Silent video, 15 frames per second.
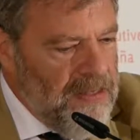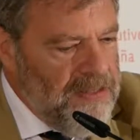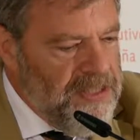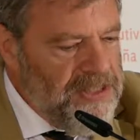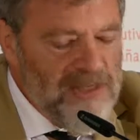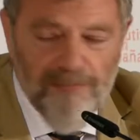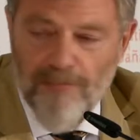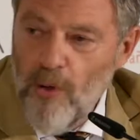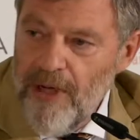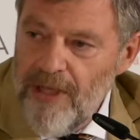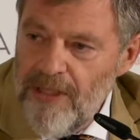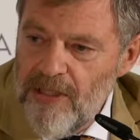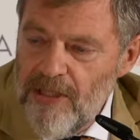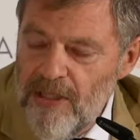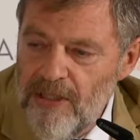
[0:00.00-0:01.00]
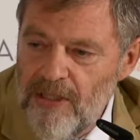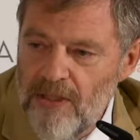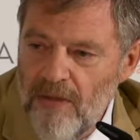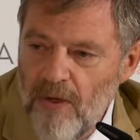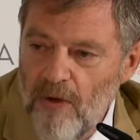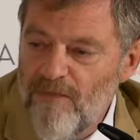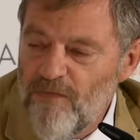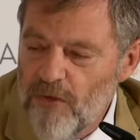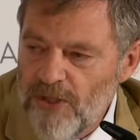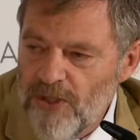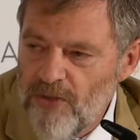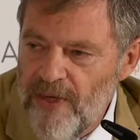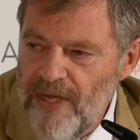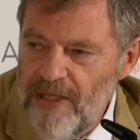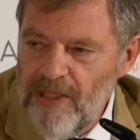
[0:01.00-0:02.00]
disappointed or
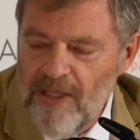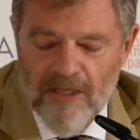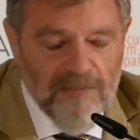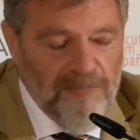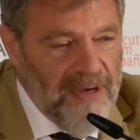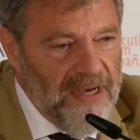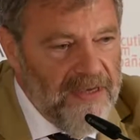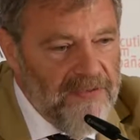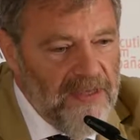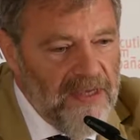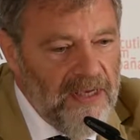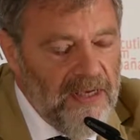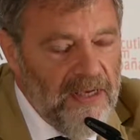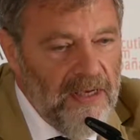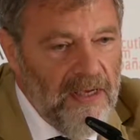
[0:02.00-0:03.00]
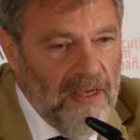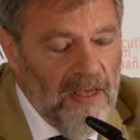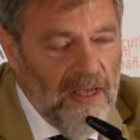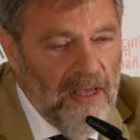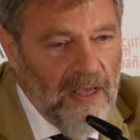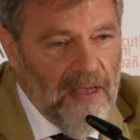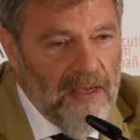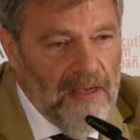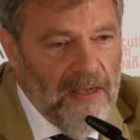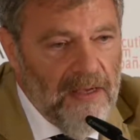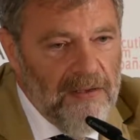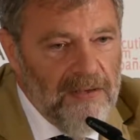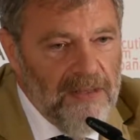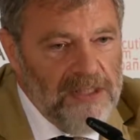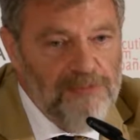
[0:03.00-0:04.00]
frustrated by the
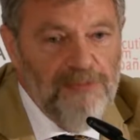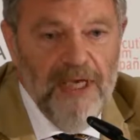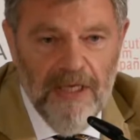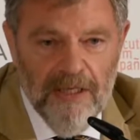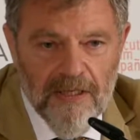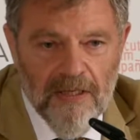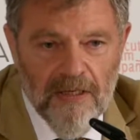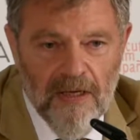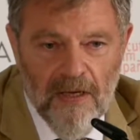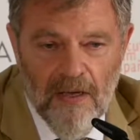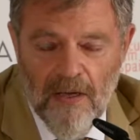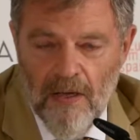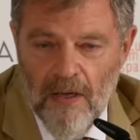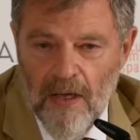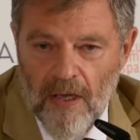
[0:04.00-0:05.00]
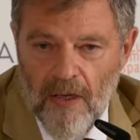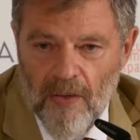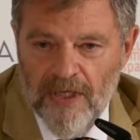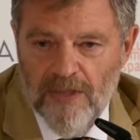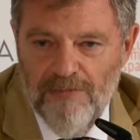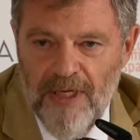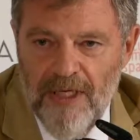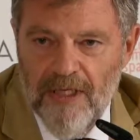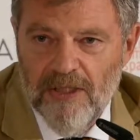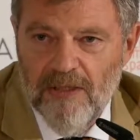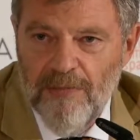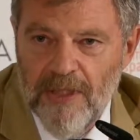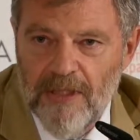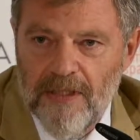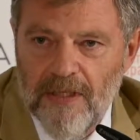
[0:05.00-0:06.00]
speed. Well, speed is a
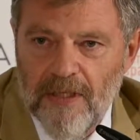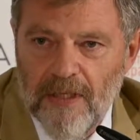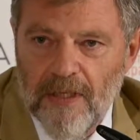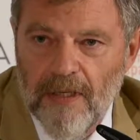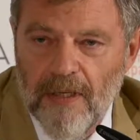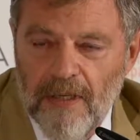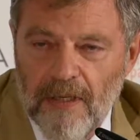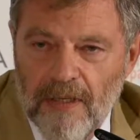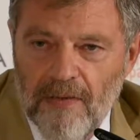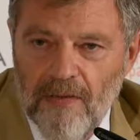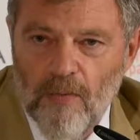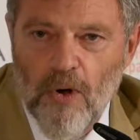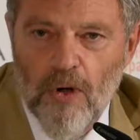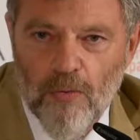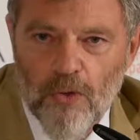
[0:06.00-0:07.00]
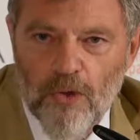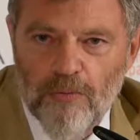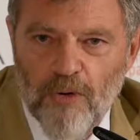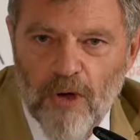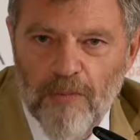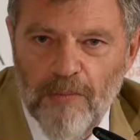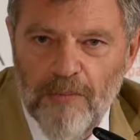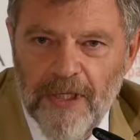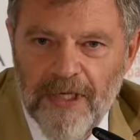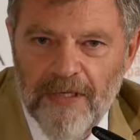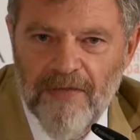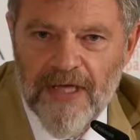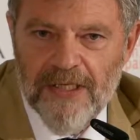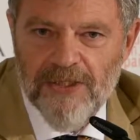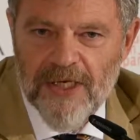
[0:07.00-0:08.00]
bit the wrong word probably in
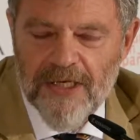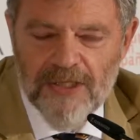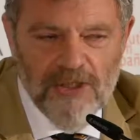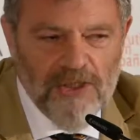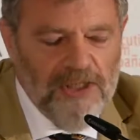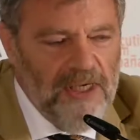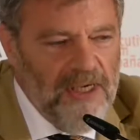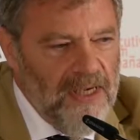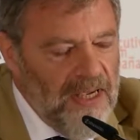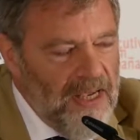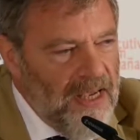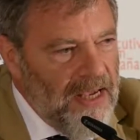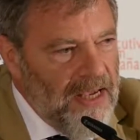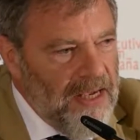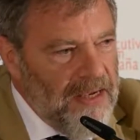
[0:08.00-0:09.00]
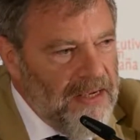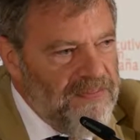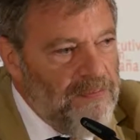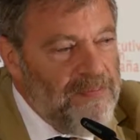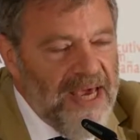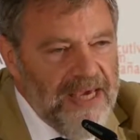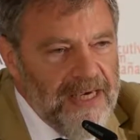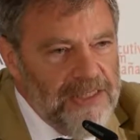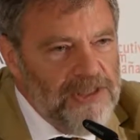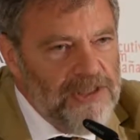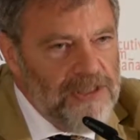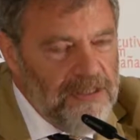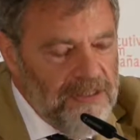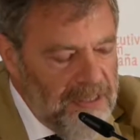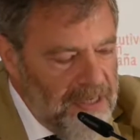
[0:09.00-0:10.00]
that sense. The pace